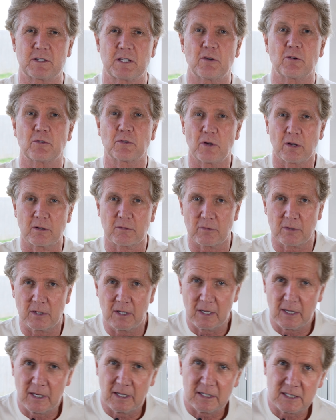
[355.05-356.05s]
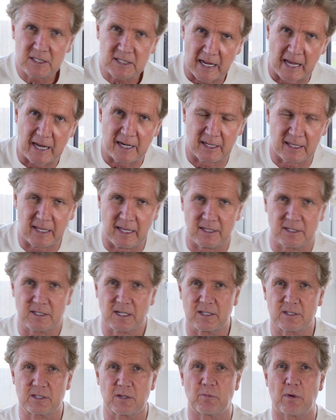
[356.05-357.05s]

He'll not stand against us.